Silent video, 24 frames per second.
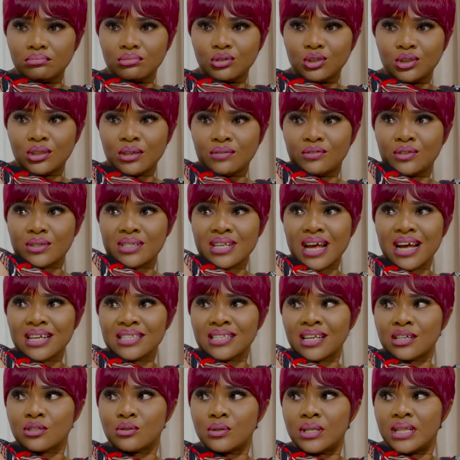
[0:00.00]
You should have just
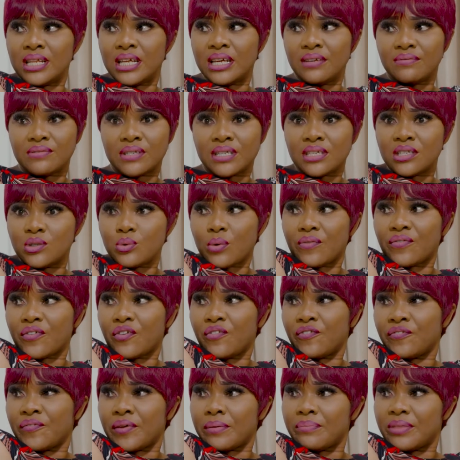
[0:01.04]
asked her to leave since we've
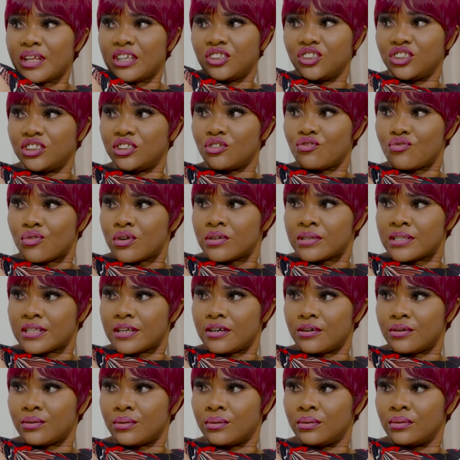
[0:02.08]
confirmed that she's a runs
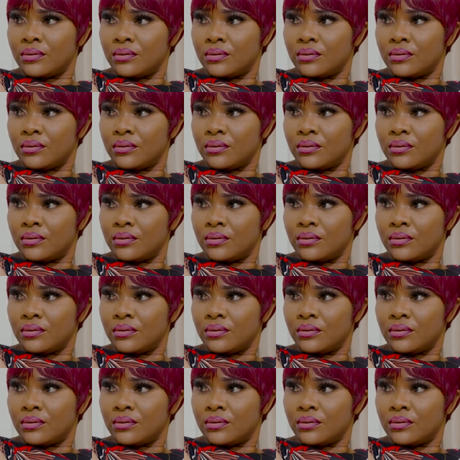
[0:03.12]
girl.